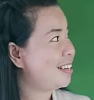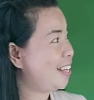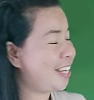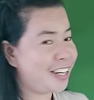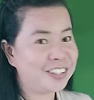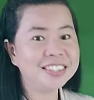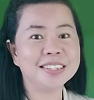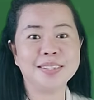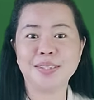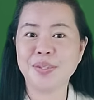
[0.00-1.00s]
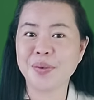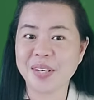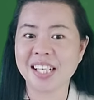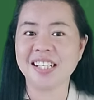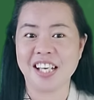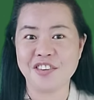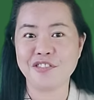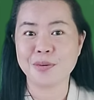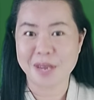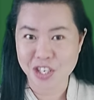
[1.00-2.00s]
here's a student
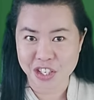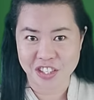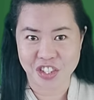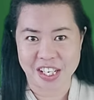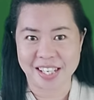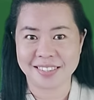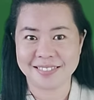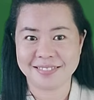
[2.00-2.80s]
information sheet.